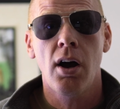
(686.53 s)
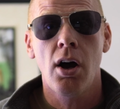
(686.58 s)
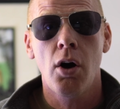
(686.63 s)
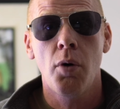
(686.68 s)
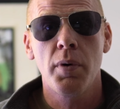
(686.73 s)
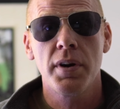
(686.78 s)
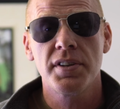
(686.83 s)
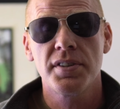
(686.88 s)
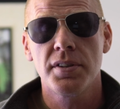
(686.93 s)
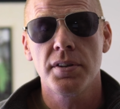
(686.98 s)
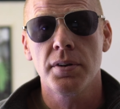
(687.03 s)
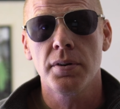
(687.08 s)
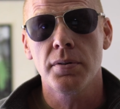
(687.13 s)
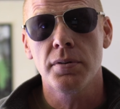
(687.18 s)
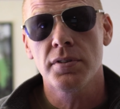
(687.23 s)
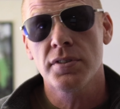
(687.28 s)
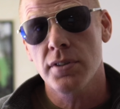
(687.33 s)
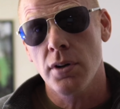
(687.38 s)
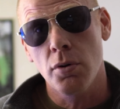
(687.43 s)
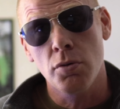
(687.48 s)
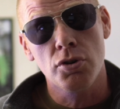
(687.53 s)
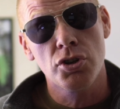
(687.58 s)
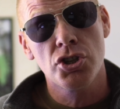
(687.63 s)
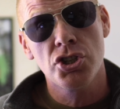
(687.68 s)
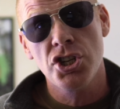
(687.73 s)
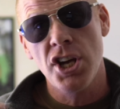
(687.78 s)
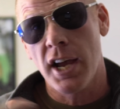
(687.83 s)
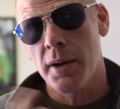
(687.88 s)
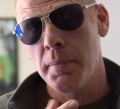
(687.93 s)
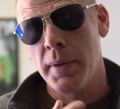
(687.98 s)
always do, so
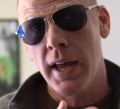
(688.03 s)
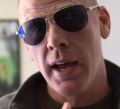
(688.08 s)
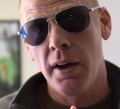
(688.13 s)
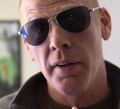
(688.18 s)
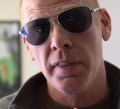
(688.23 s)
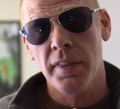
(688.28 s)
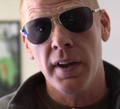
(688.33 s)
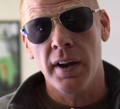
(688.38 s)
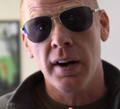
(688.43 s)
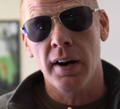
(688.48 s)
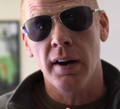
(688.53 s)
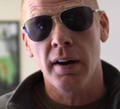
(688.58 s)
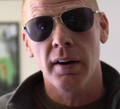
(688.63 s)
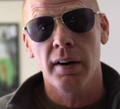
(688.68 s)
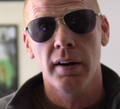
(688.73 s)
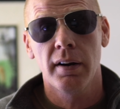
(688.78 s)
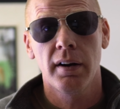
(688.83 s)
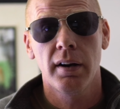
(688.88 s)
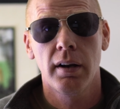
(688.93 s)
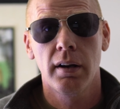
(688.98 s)
check me out there.